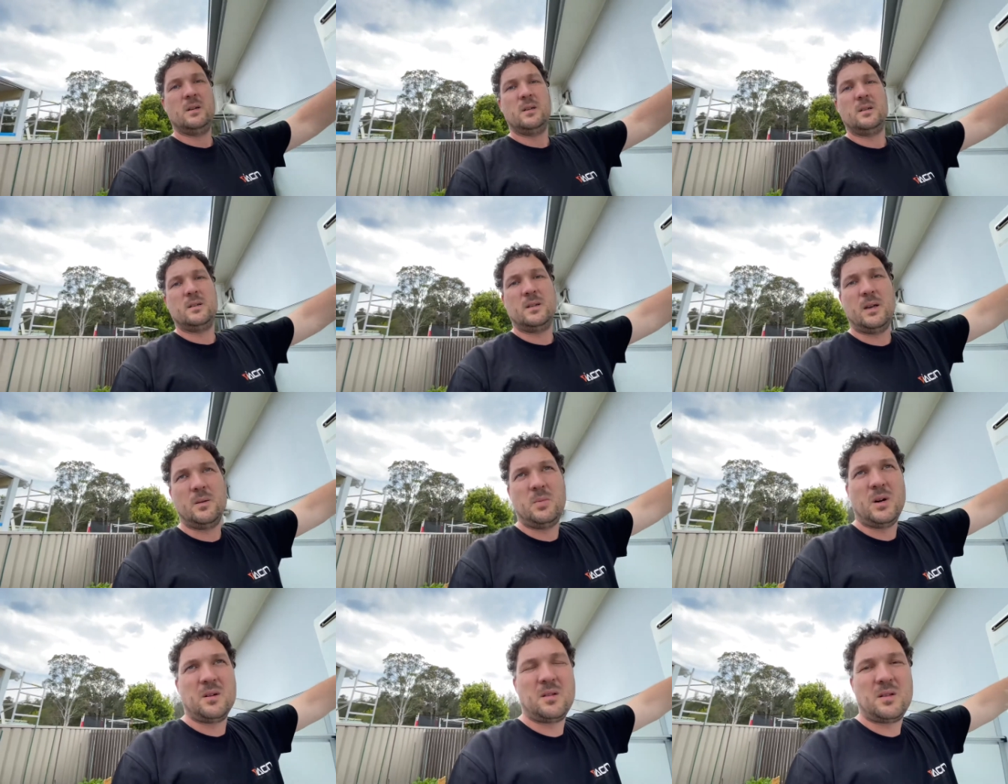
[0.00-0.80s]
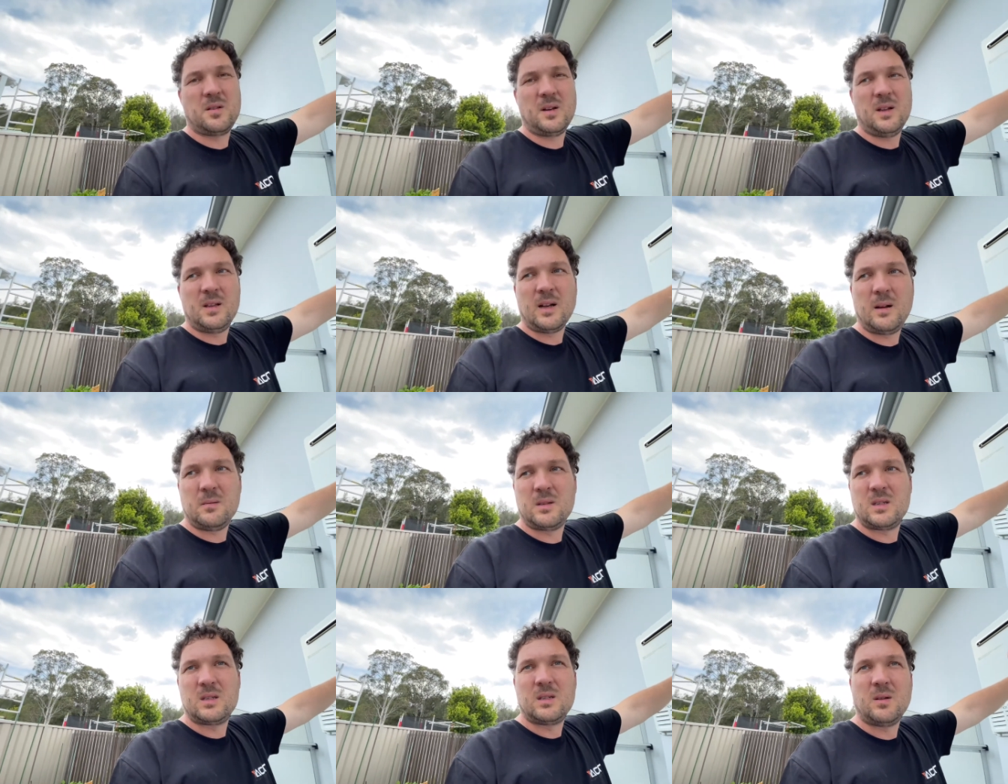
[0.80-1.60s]
they're about 3
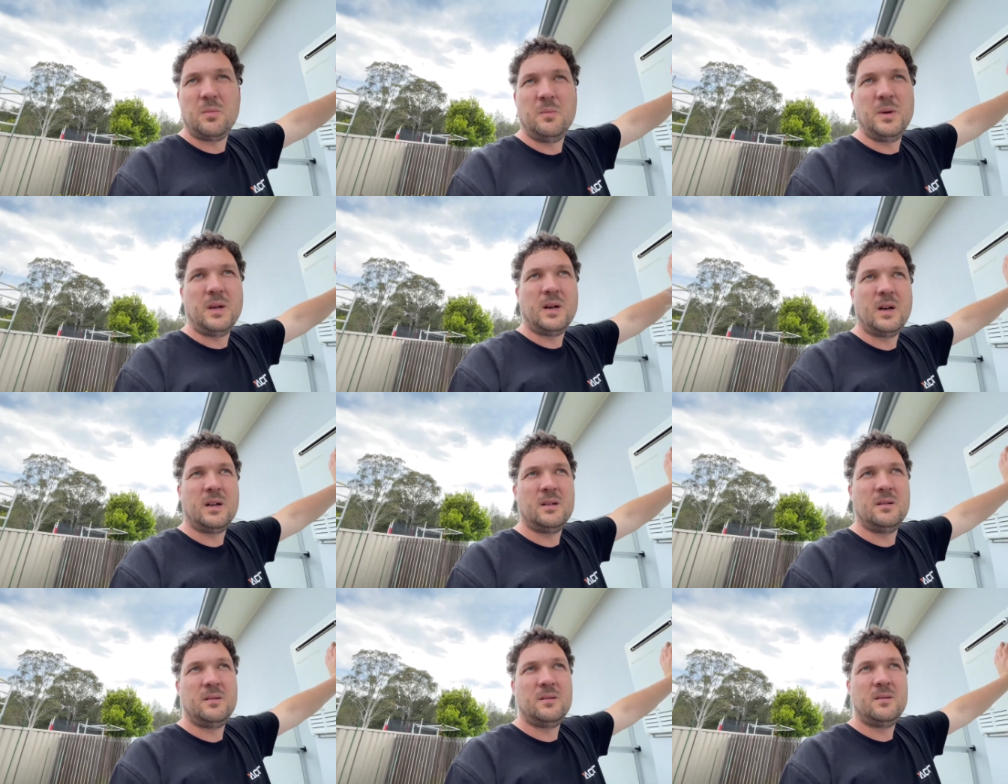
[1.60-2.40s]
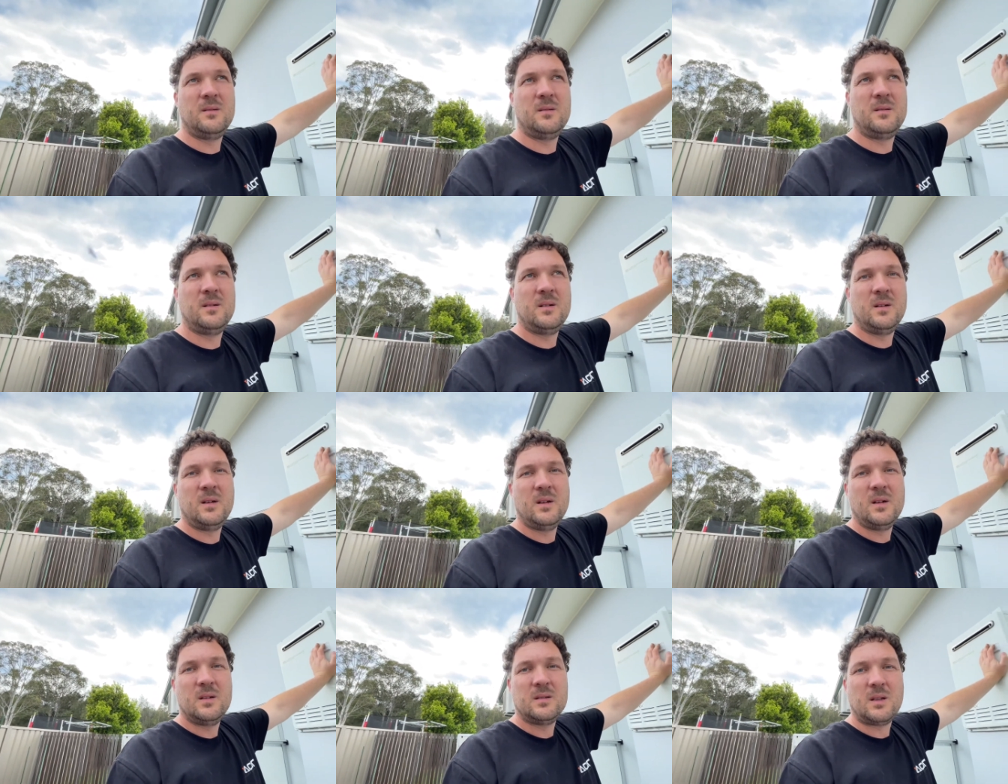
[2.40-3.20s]
times bigger
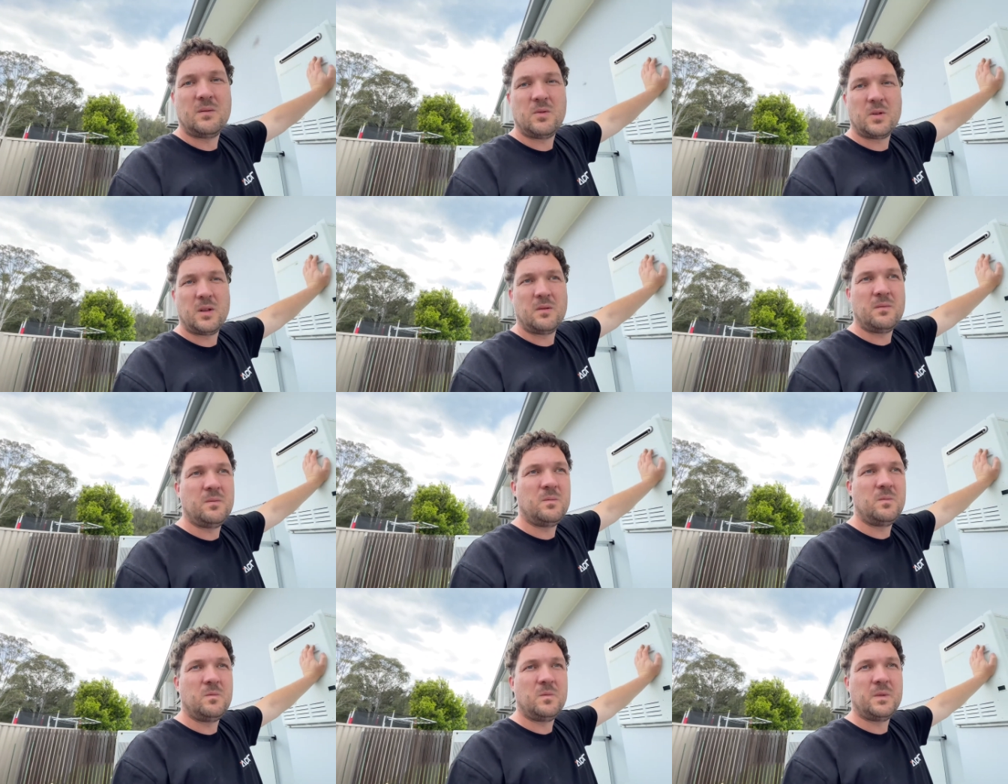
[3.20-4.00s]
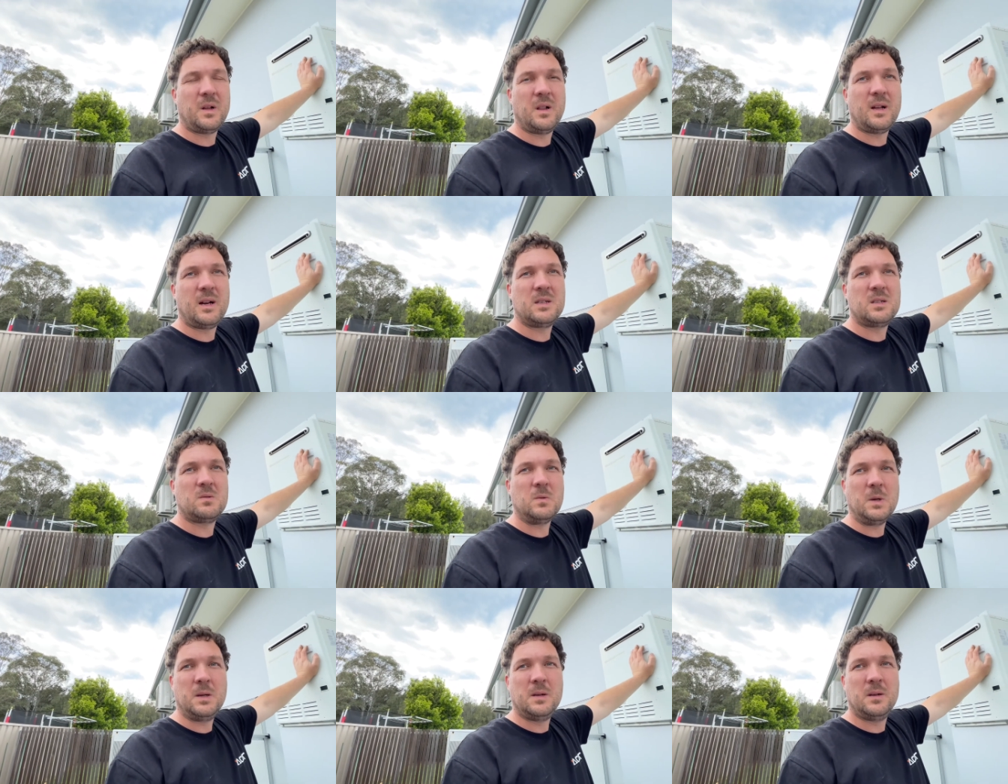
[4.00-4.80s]
than last
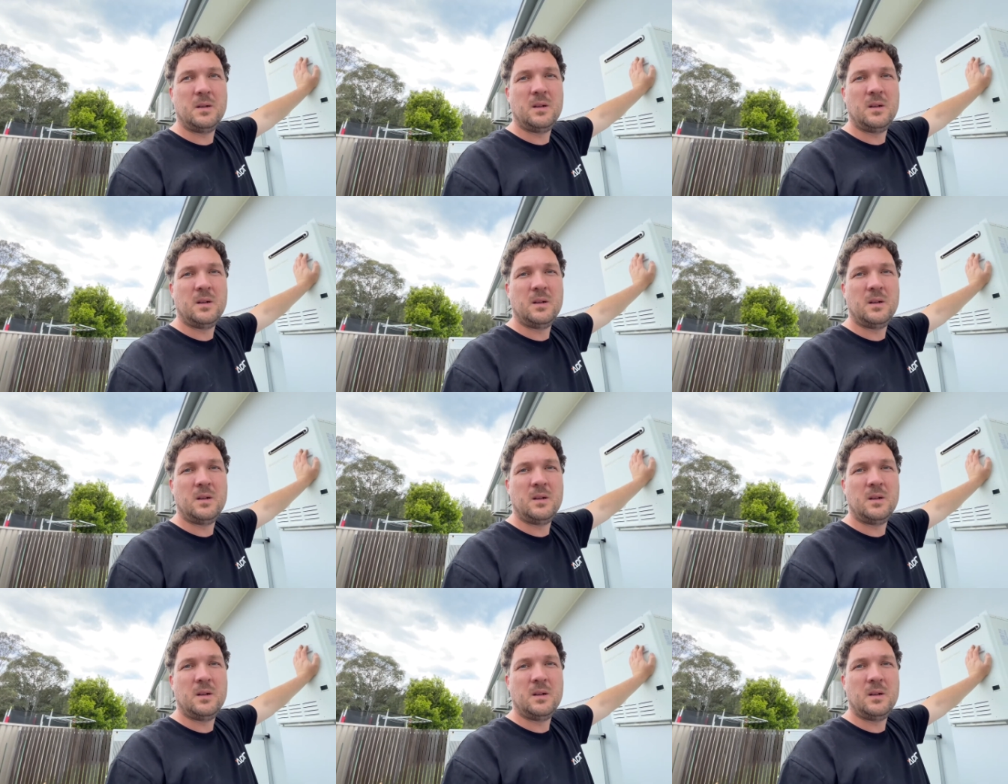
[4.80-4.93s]
week.